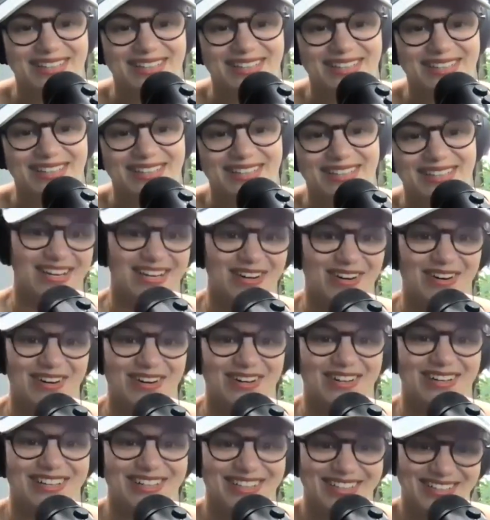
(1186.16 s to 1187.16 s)
They
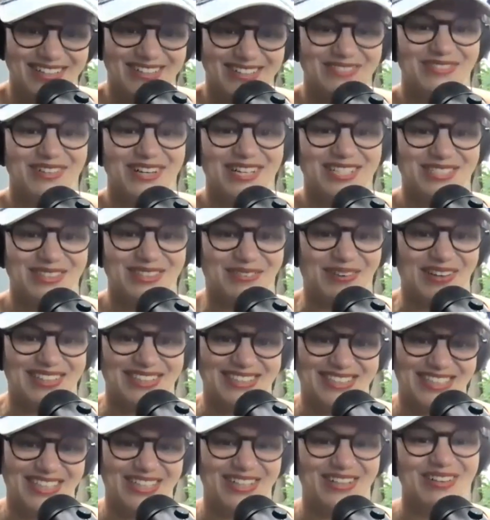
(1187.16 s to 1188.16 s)
are raised by
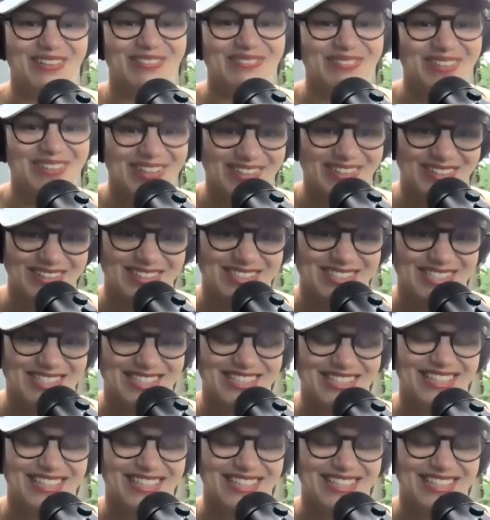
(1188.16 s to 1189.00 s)
single mothers.